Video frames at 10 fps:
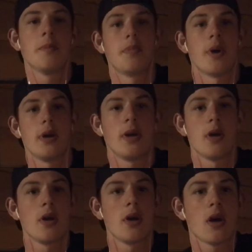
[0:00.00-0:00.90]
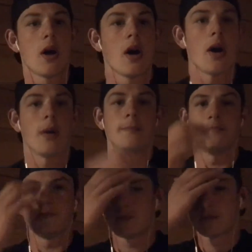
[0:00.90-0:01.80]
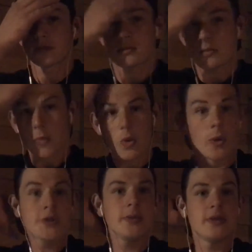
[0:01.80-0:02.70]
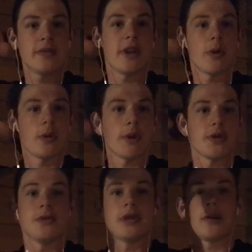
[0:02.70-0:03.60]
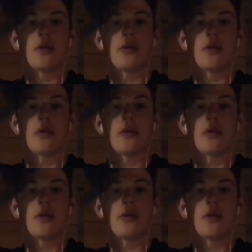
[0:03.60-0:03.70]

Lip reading: But once we left there, we went to a town